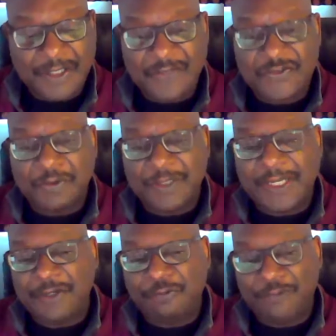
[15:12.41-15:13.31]
it's
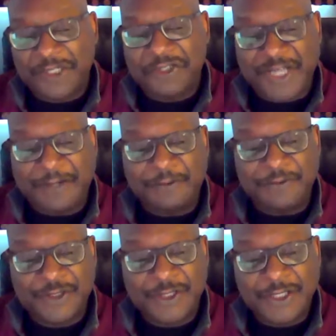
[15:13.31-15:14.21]
okay to reach
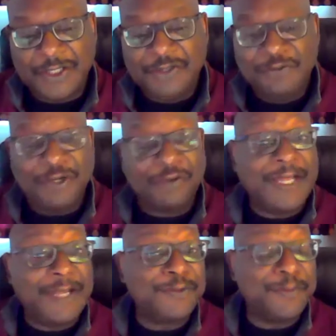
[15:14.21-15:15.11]
out. You don't
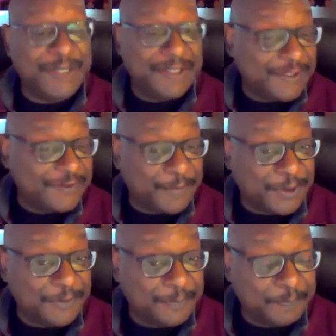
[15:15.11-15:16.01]
have to be an
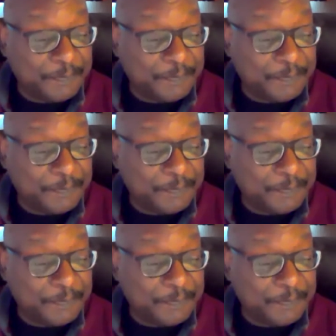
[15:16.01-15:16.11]
expert